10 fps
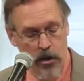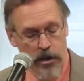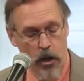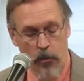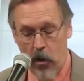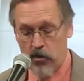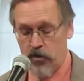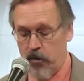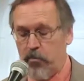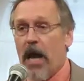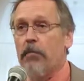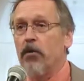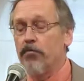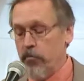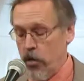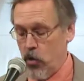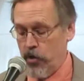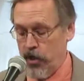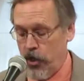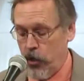Now, parts of the Bible
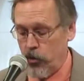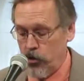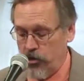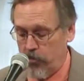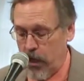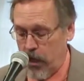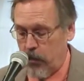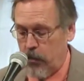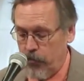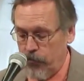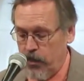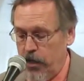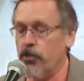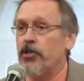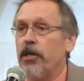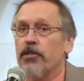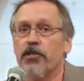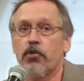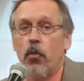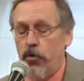promote an ownership model. In
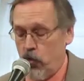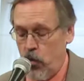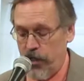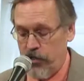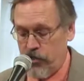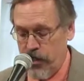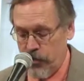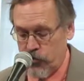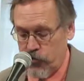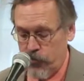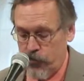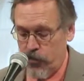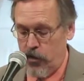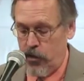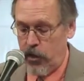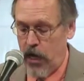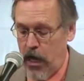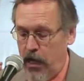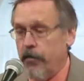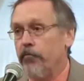Genesis 1:26,
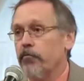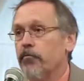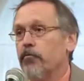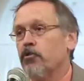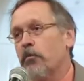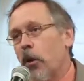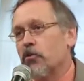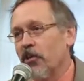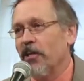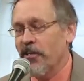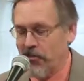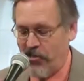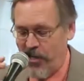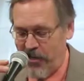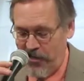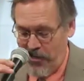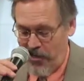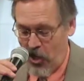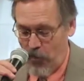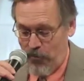God supposedly said
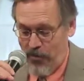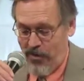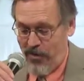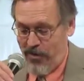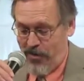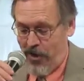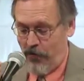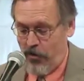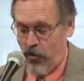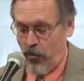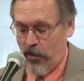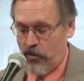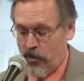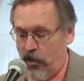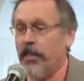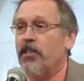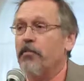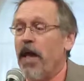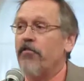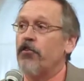of humans, "Let
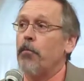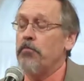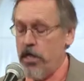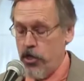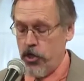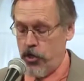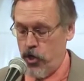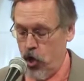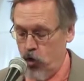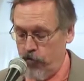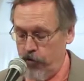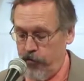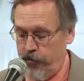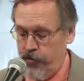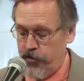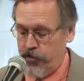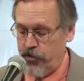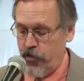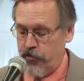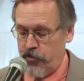them have dominion over the
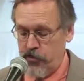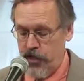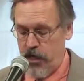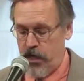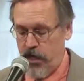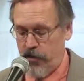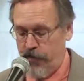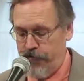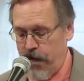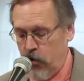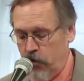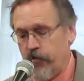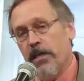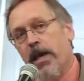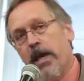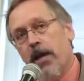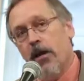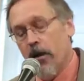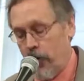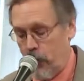fish of the sea and the fowl of the
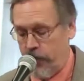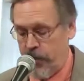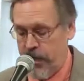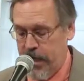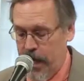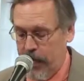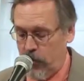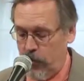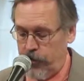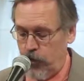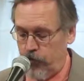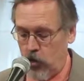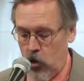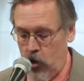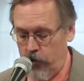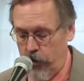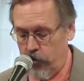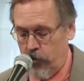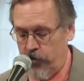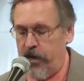air and over the cattle and over all the
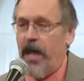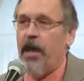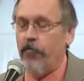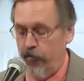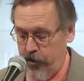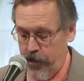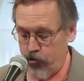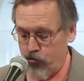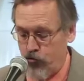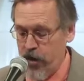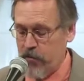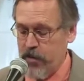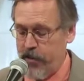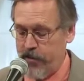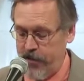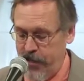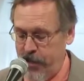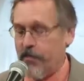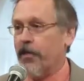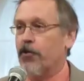earth and every creeping
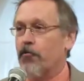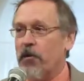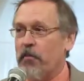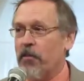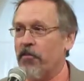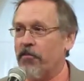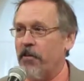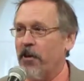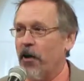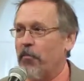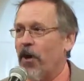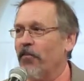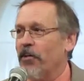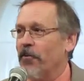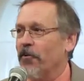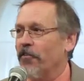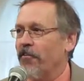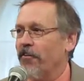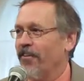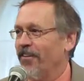thing that creepeth upon the earth."
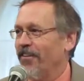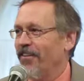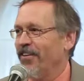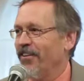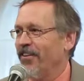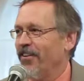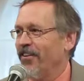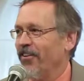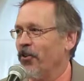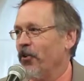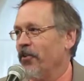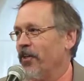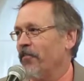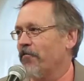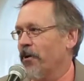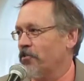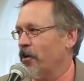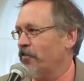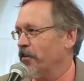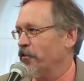You don't hear that phrase
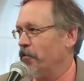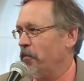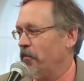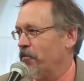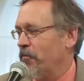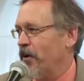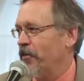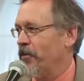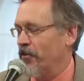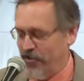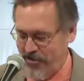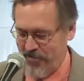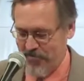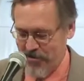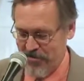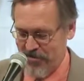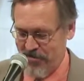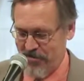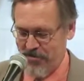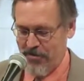often. Creepeth upon the earth.
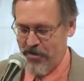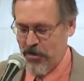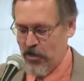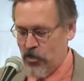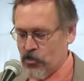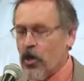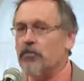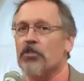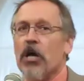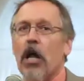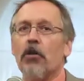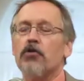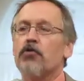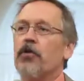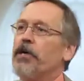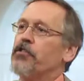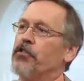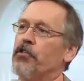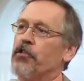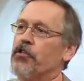Some scholars
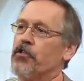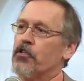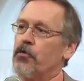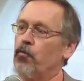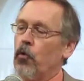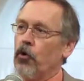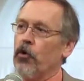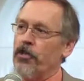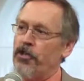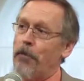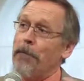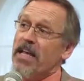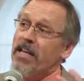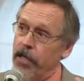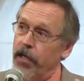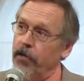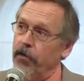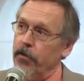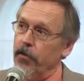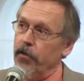trace this word
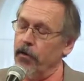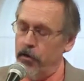dominion